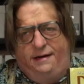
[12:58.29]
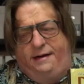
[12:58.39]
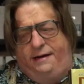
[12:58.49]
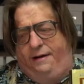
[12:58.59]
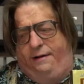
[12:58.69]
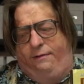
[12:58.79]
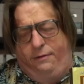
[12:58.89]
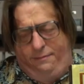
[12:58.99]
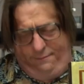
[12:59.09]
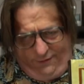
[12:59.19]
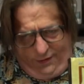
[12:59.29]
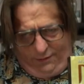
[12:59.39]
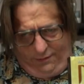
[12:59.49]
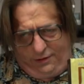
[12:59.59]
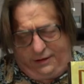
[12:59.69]

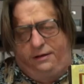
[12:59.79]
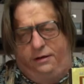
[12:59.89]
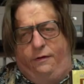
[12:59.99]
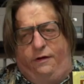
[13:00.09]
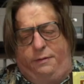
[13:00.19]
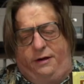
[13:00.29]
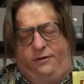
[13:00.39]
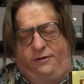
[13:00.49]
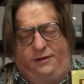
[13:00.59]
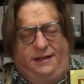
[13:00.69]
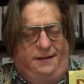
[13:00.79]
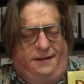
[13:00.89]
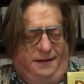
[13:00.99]
Look at the glorious pictures. Look at